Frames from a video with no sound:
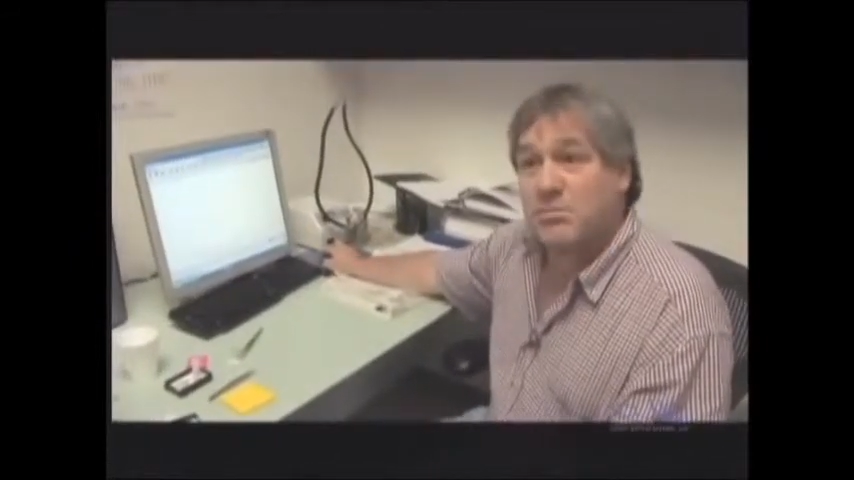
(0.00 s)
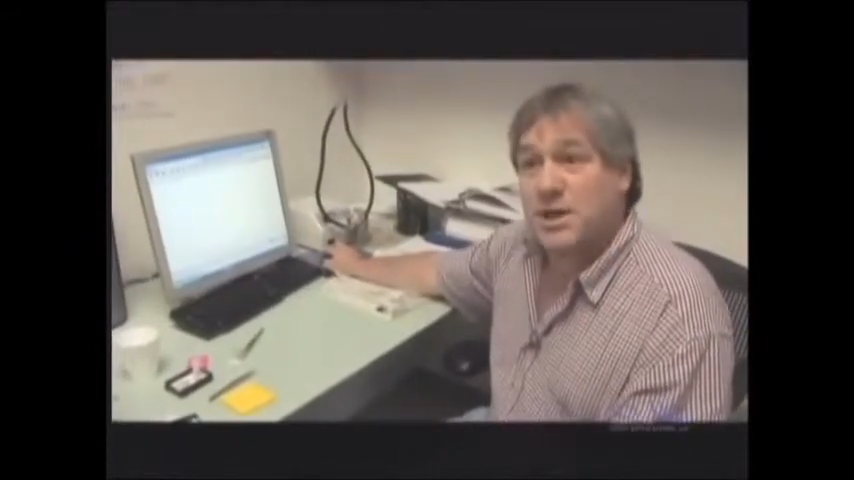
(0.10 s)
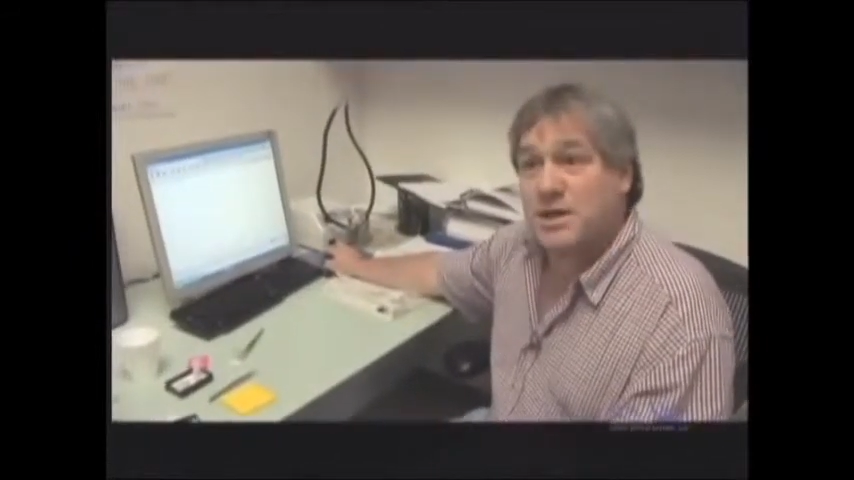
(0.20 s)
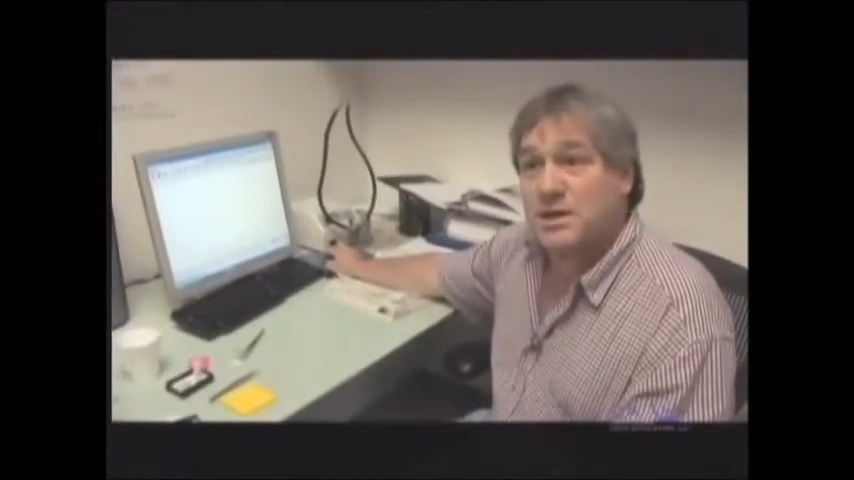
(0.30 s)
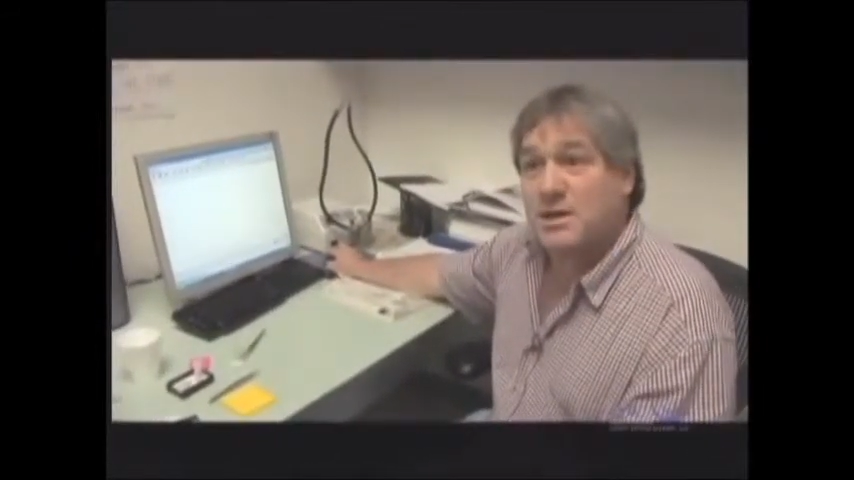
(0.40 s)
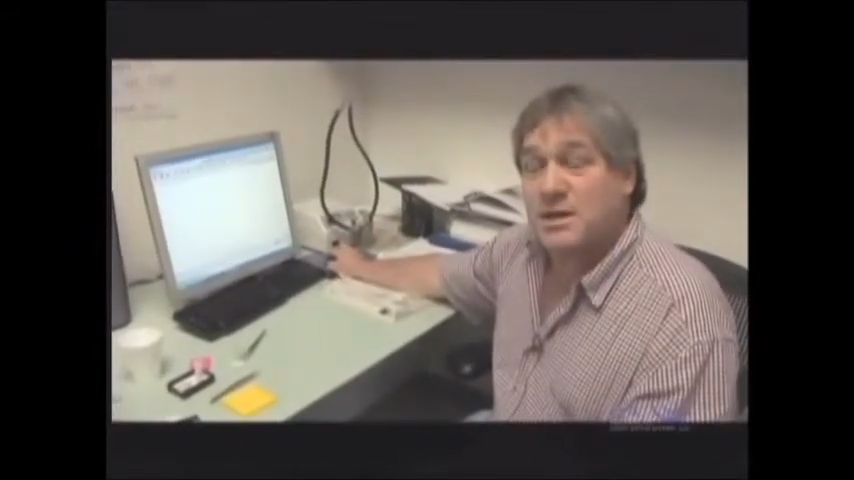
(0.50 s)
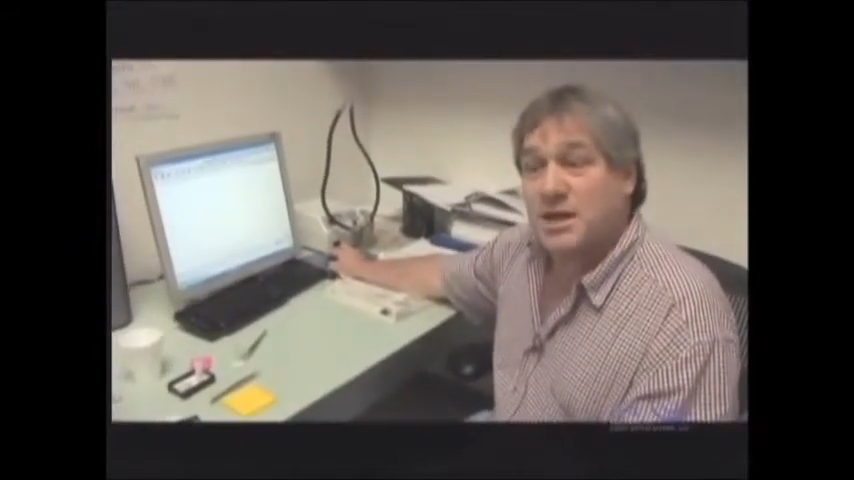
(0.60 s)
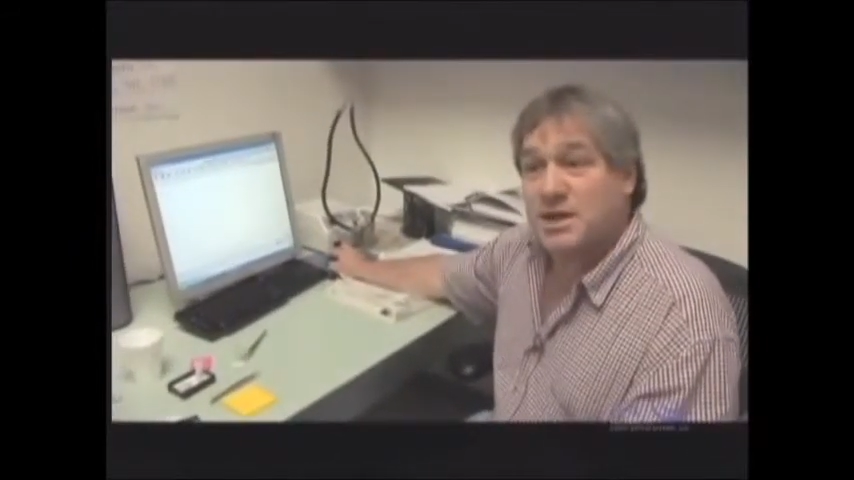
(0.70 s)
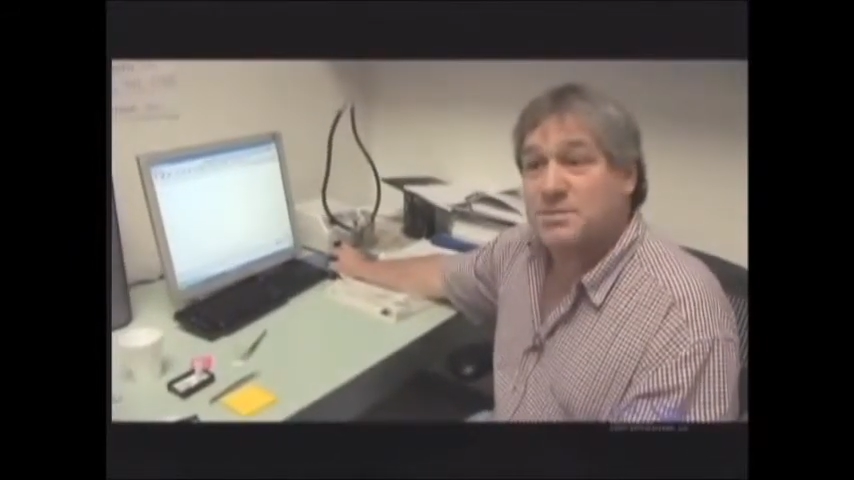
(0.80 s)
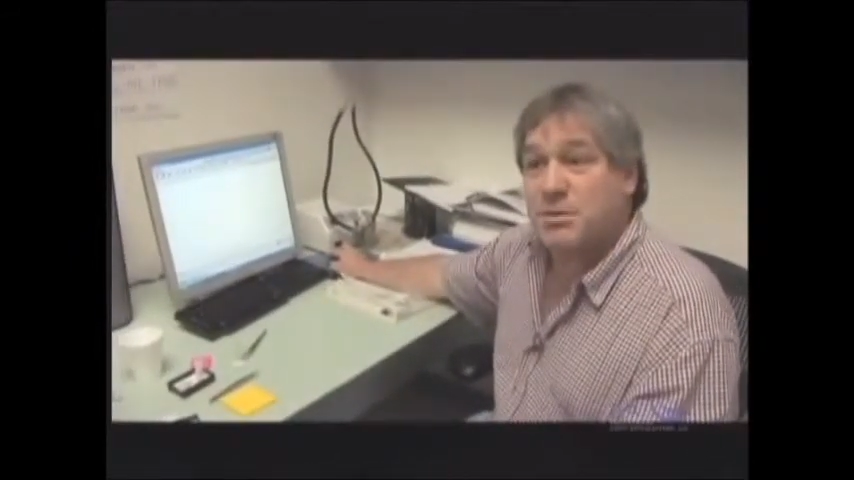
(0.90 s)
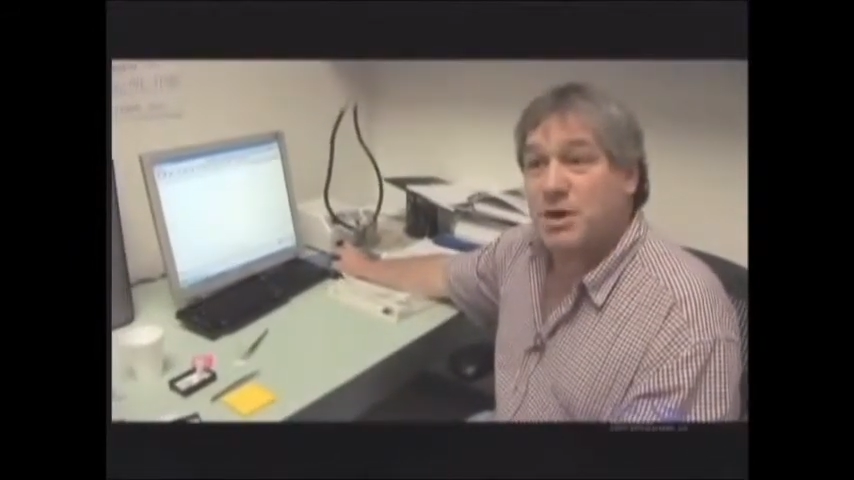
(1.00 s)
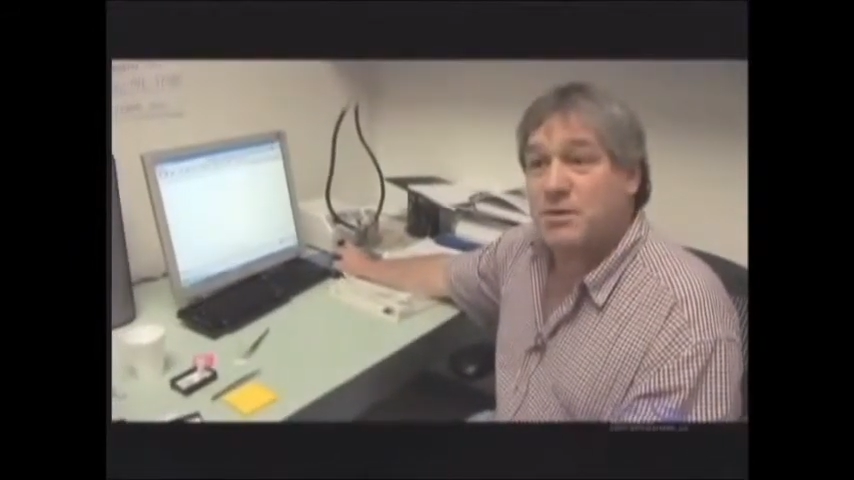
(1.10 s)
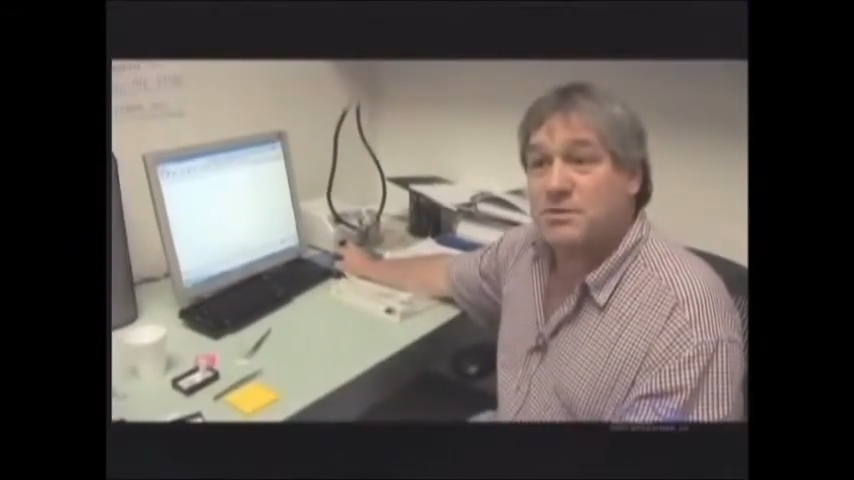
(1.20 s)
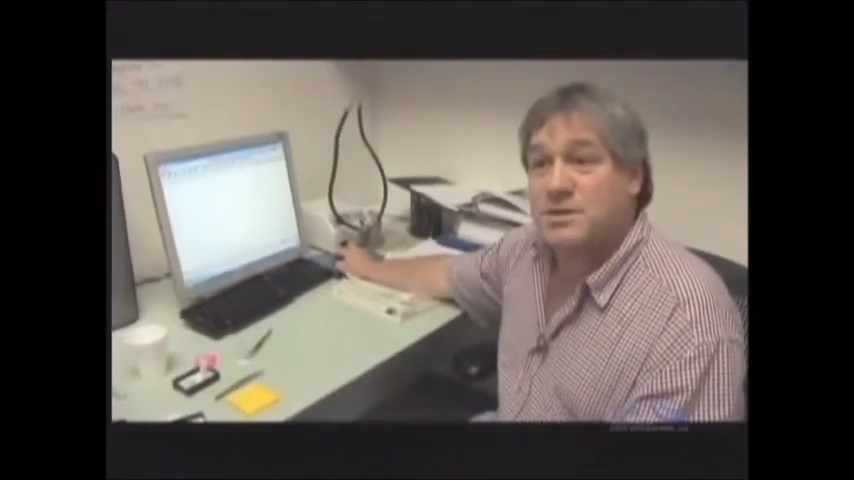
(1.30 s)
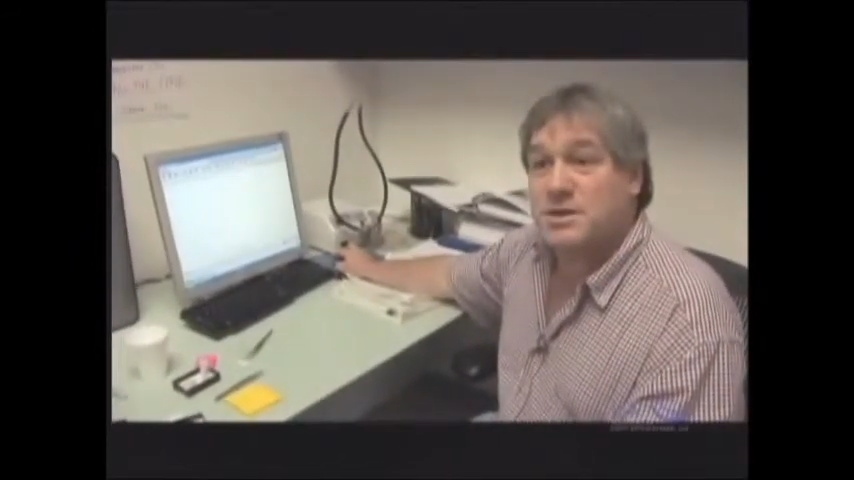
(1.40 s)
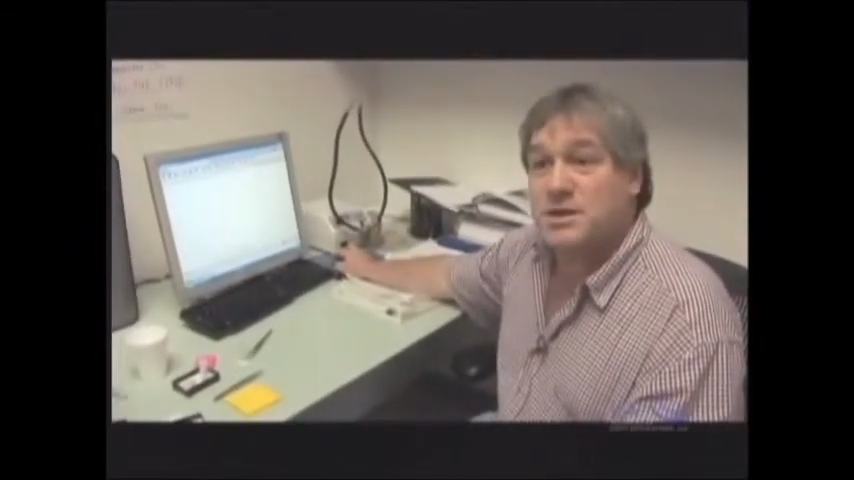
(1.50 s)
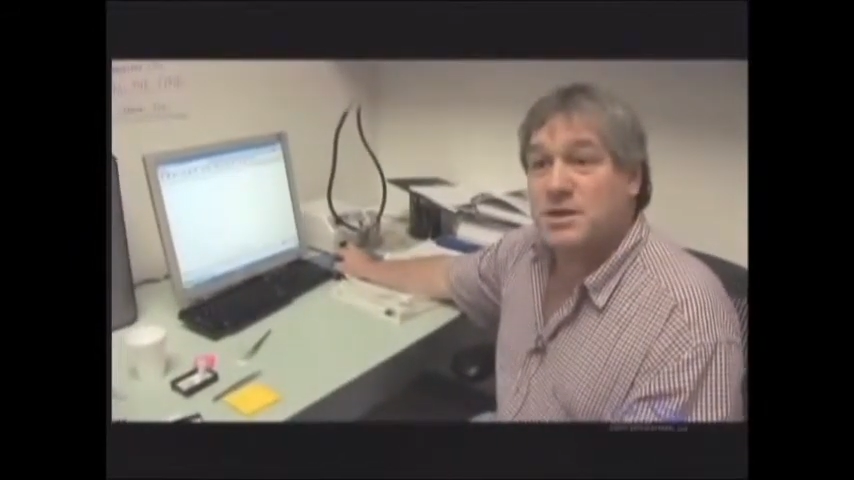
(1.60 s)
been exposed